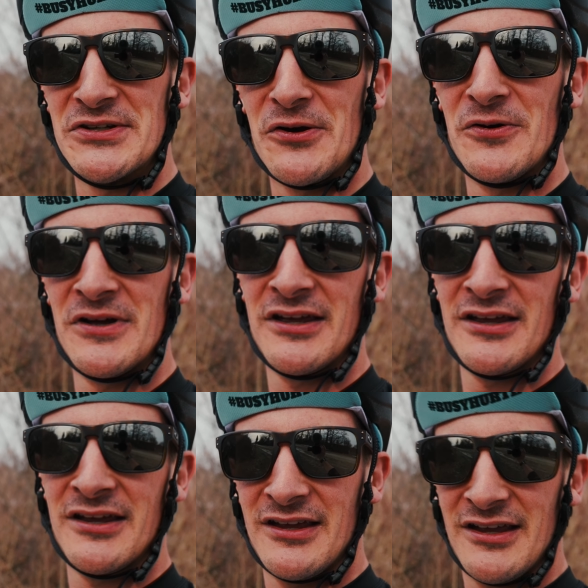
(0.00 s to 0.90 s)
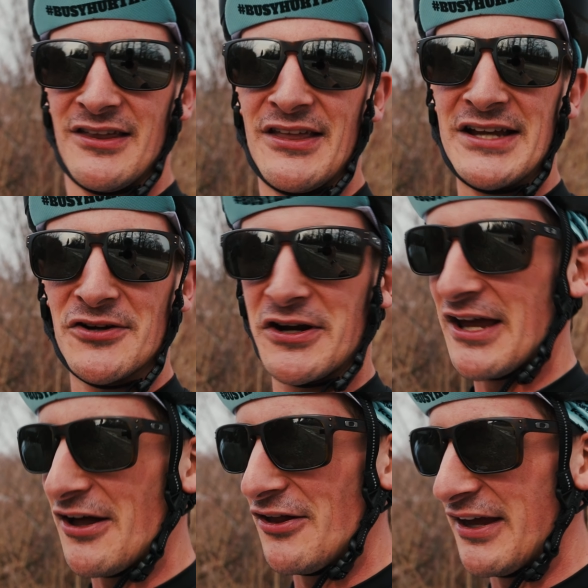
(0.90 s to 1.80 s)
So thanks,
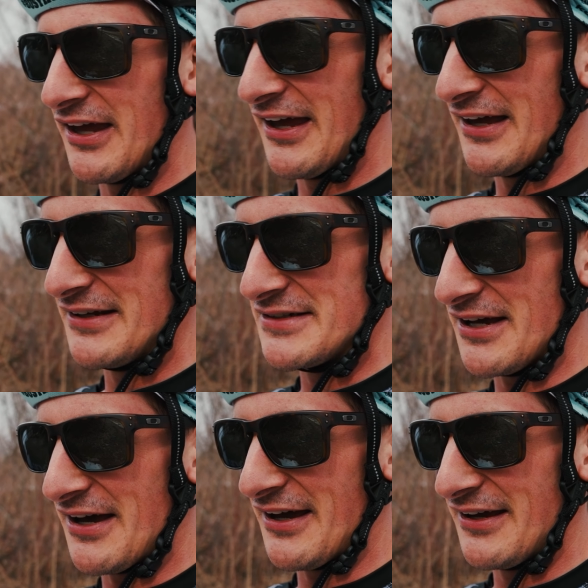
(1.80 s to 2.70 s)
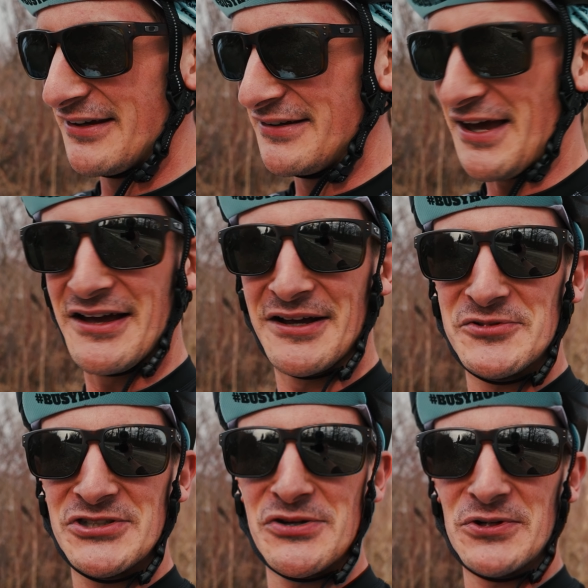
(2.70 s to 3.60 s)
Arkell, and yeah, I'm
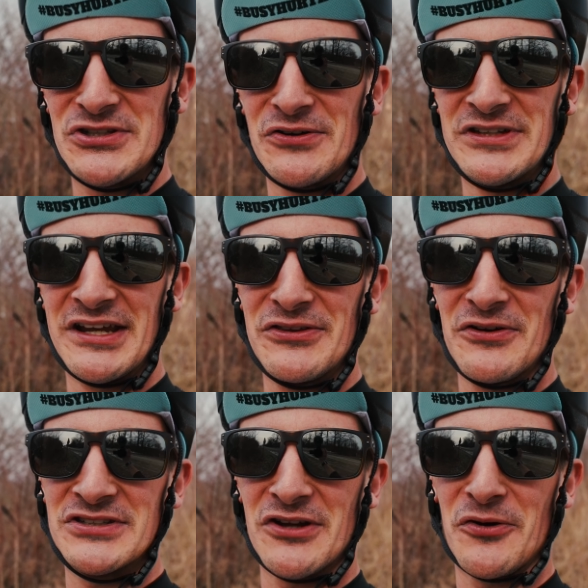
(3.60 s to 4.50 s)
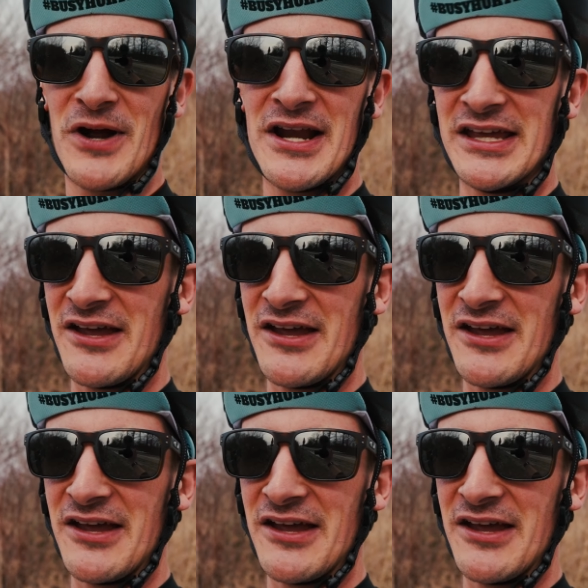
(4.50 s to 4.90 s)
just super stoked to get there and start riding.